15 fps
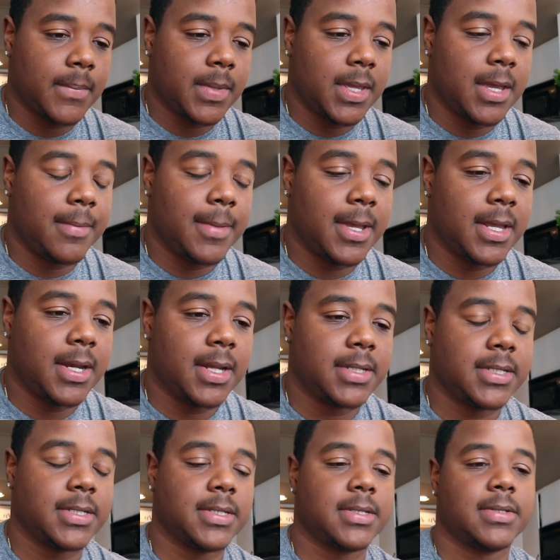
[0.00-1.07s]
yeah, man, I
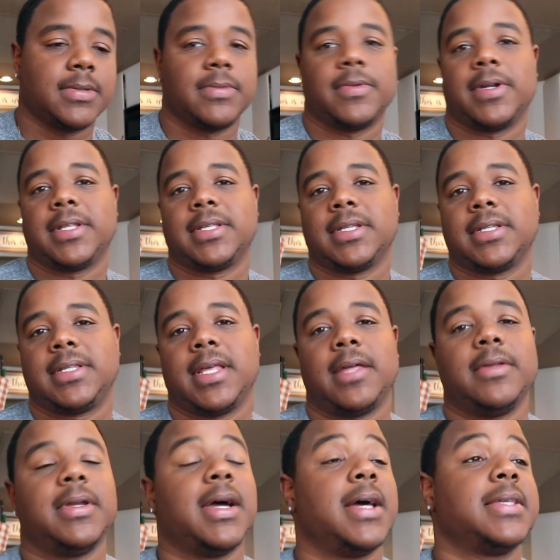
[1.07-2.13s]
just wanted to tell
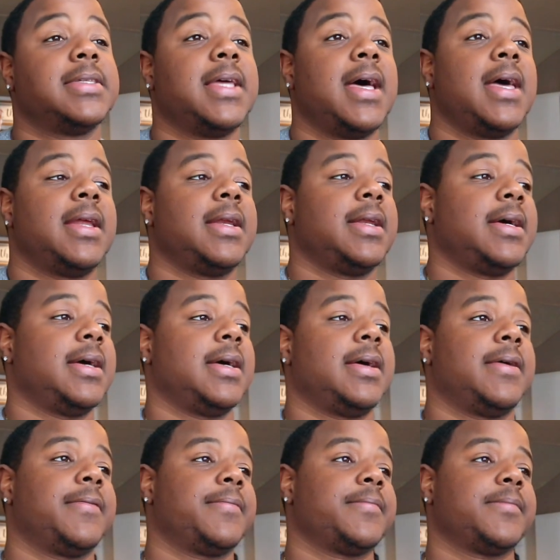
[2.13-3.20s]
you guys that, and
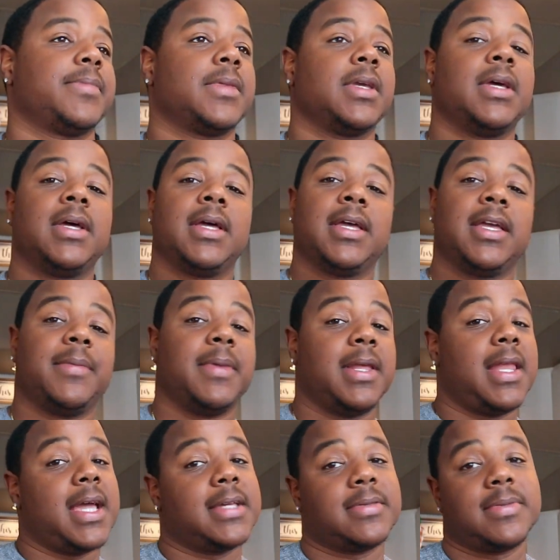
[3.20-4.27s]
give me a
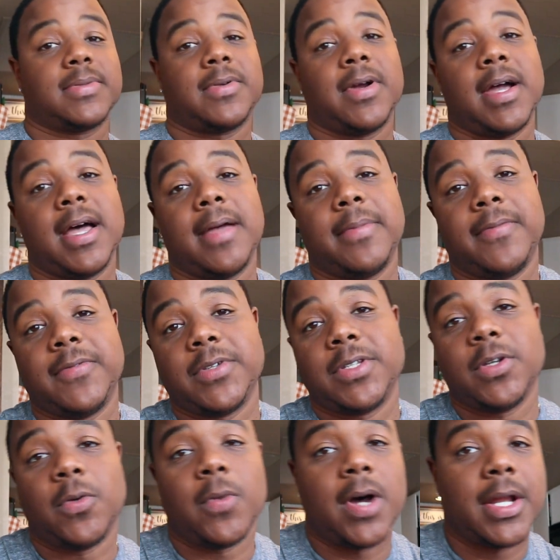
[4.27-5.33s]
like and subscribe if you're
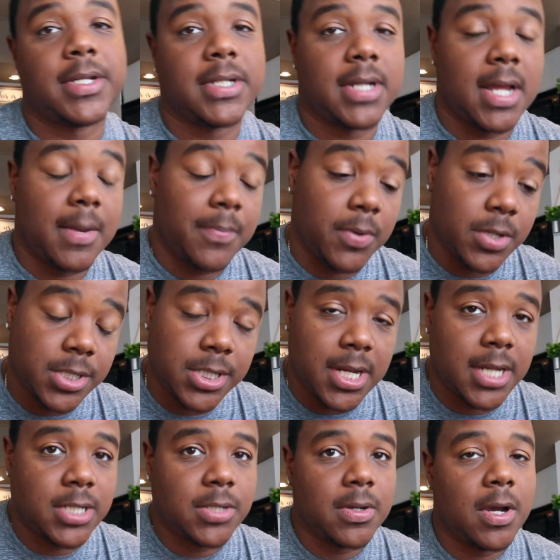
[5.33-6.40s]
still watching. I
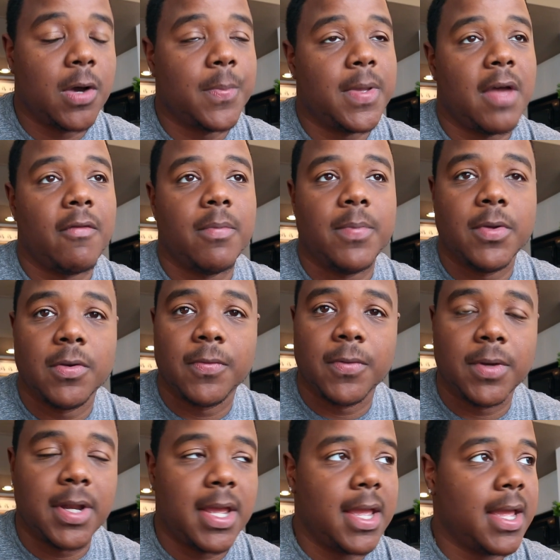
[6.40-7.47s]
appreciate you. I hope you have a
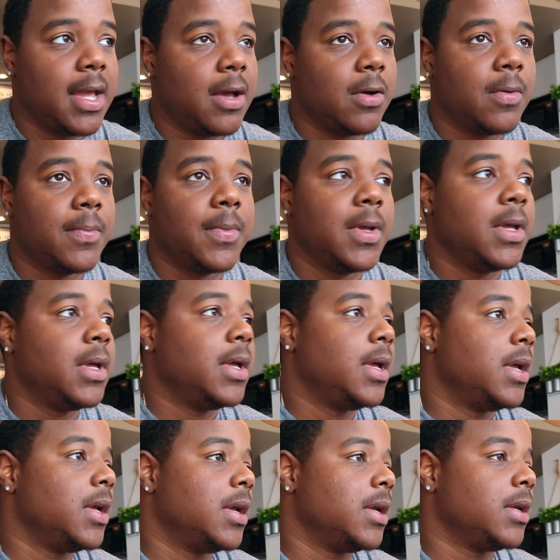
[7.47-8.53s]
beautiful day. I hope
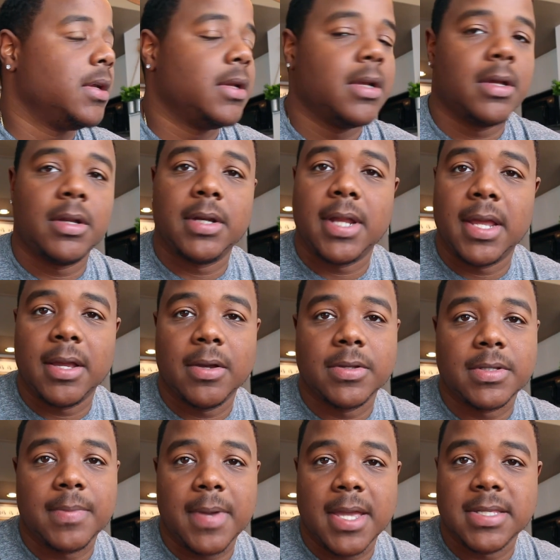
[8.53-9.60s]
your day
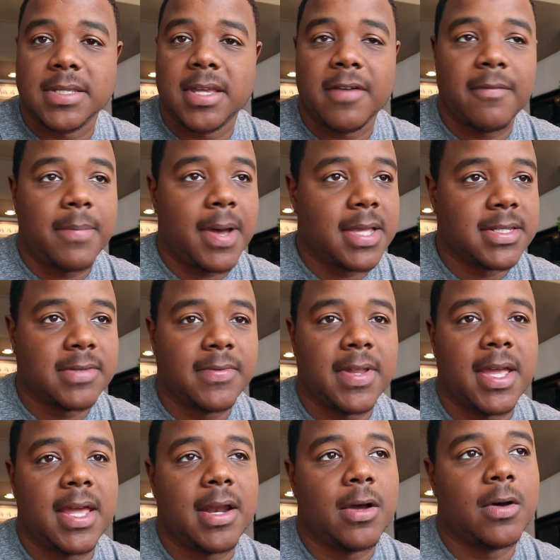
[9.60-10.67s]
goes amazing. You have a positive
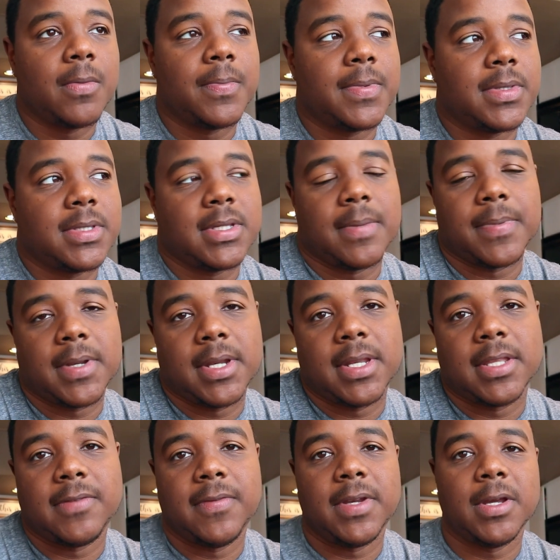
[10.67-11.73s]
day, and I hope something in
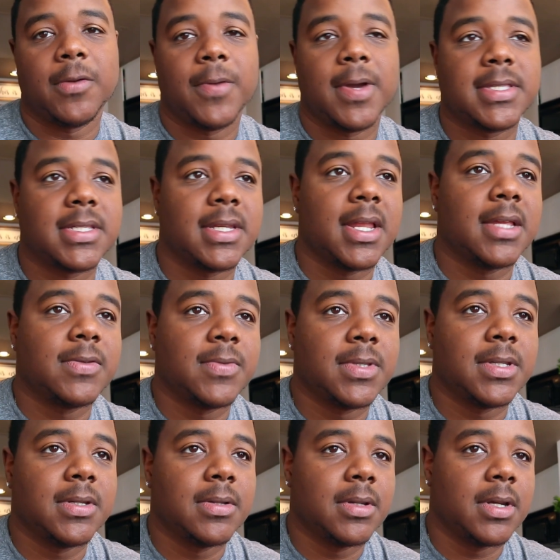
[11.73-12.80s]
this video resonates with
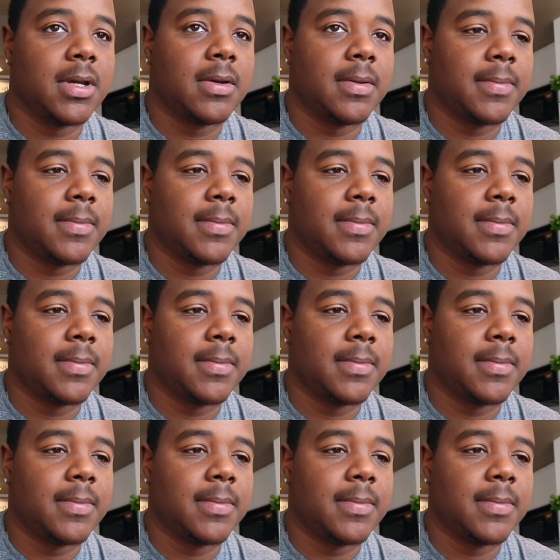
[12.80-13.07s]
you. It's